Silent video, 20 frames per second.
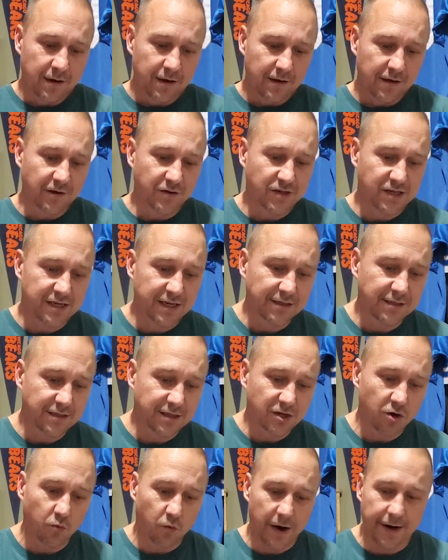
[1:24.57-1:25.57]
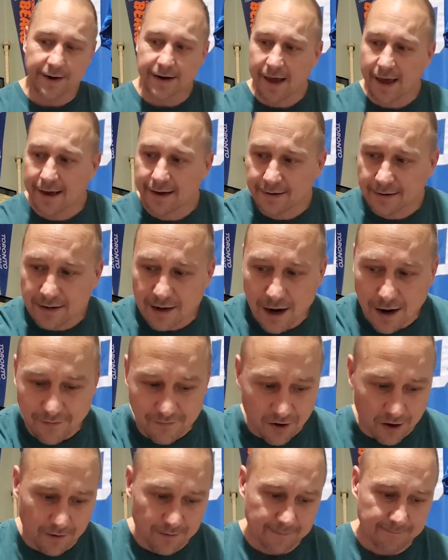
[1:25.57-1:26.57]
Houston to win and
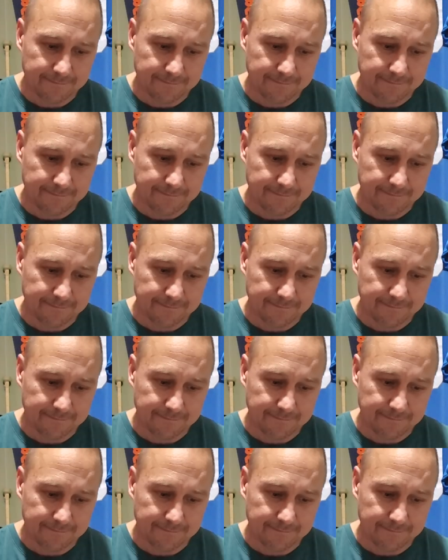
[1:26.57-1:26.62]
cover.